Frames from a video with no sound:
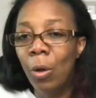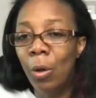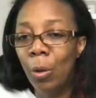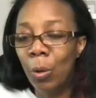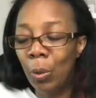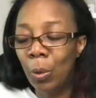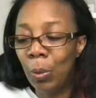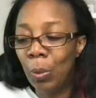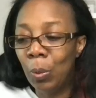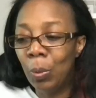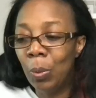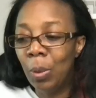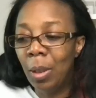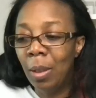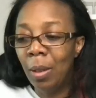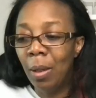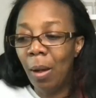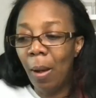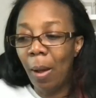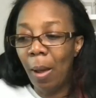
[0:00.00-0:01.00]
who
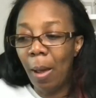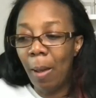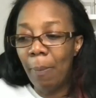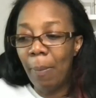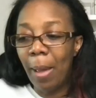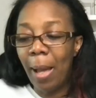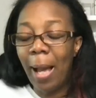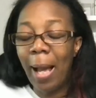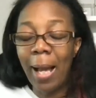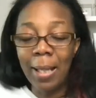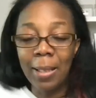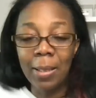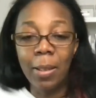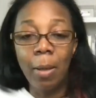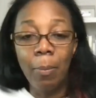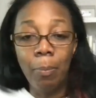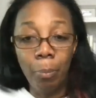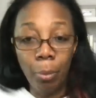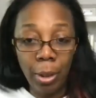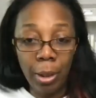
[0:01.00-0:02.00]
um, has
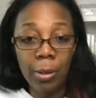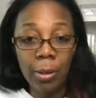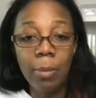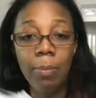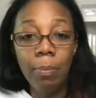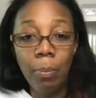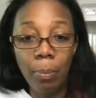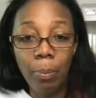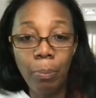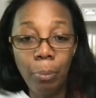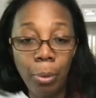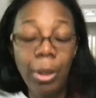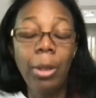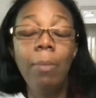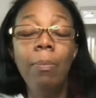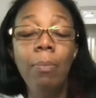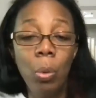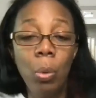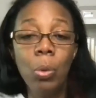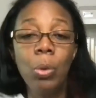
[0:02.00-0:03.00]
a bricks and brick
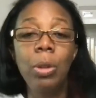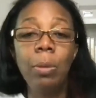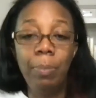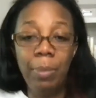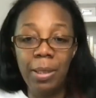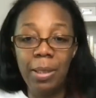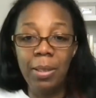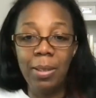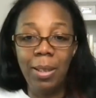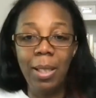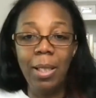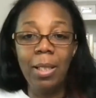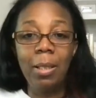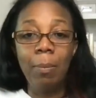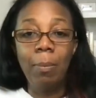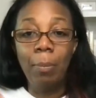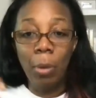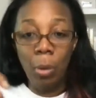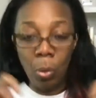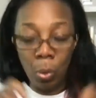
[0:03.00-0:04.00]
and mortar business,
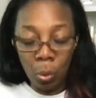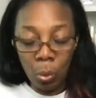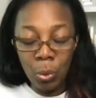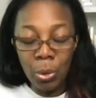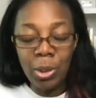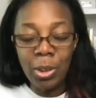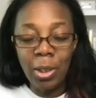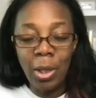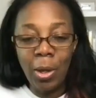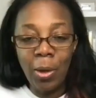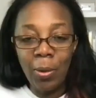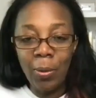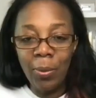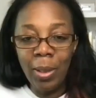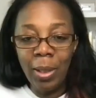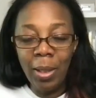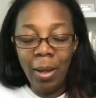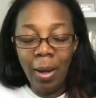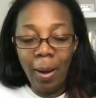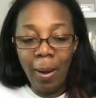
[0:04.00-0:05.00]
but also
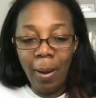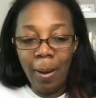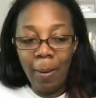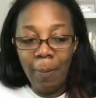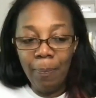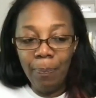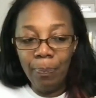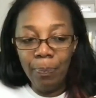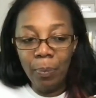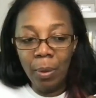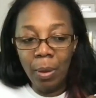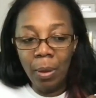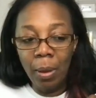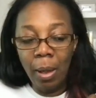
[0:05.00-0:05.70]
um,